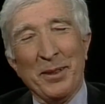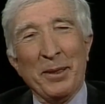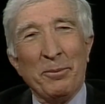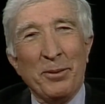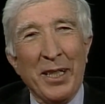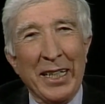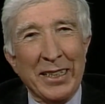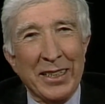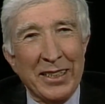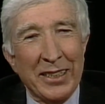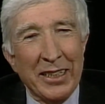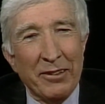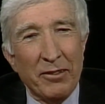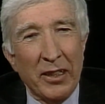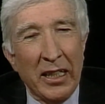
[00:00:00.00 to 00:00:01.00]
to be a
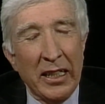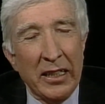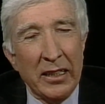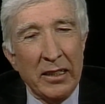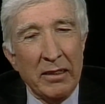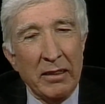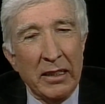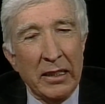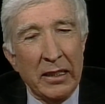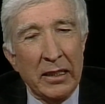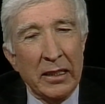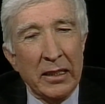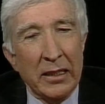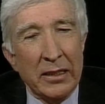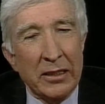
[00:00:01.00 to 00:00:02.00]
practicing writer,
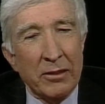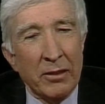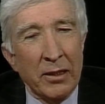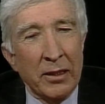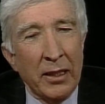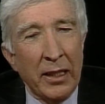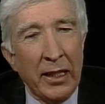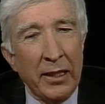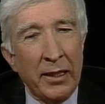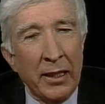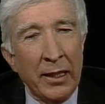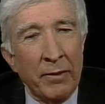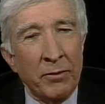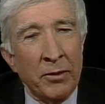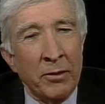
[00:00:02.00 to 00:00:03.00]
and uh, it's sort of the
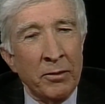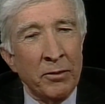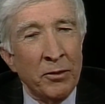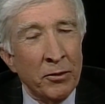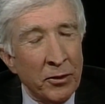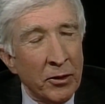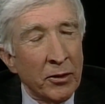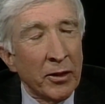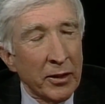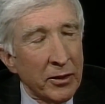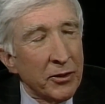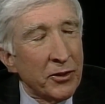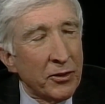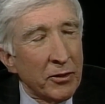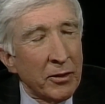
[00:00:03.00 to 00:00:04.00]
heyday of the New, New
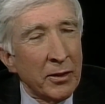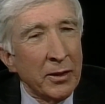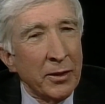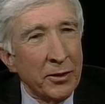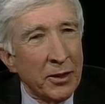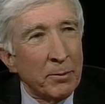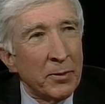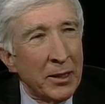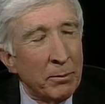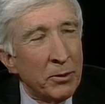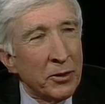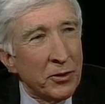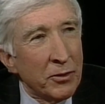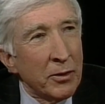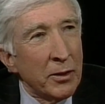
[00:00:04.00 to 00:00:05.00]
Yorker story, the
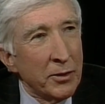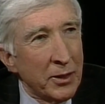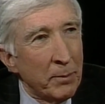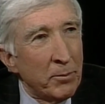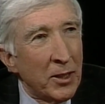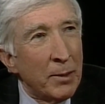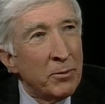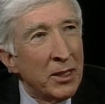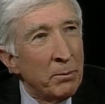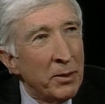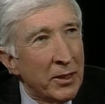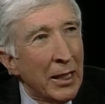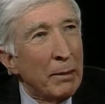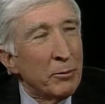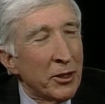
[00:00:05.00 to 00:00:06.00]
suburban story. Suburbia
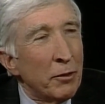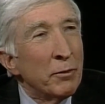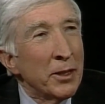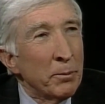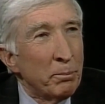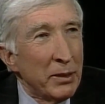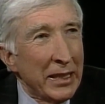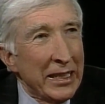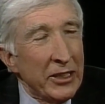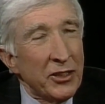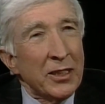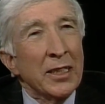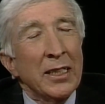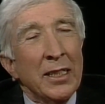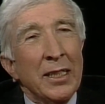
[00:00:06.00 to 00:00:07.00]
becomes a real
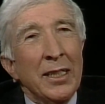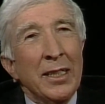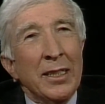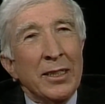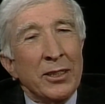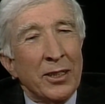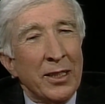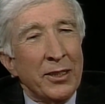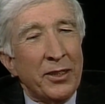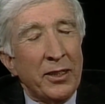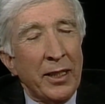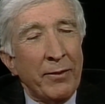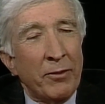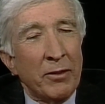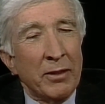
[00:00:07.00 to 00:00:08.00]
place. John
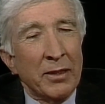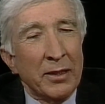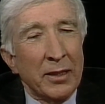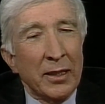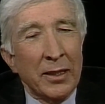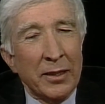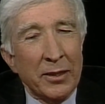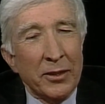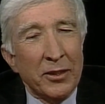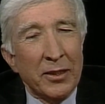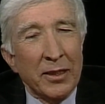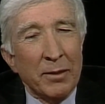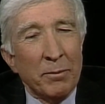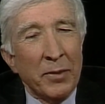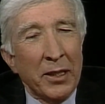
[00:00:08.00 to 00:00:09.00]
Cheever and
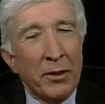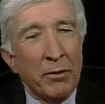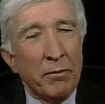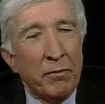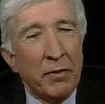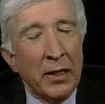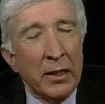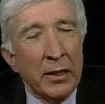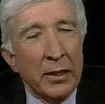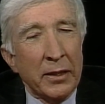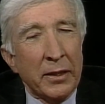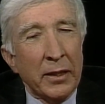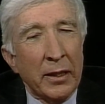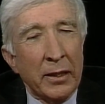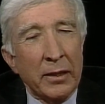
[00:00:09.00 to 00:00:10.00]
others uh, make you feel
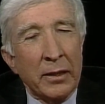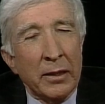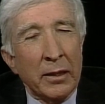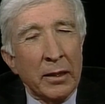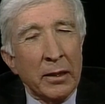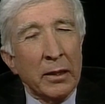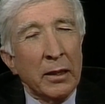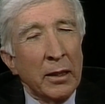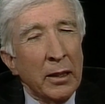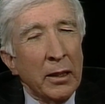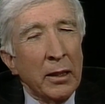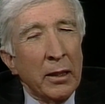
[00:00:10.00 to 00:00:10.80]
it, and uh,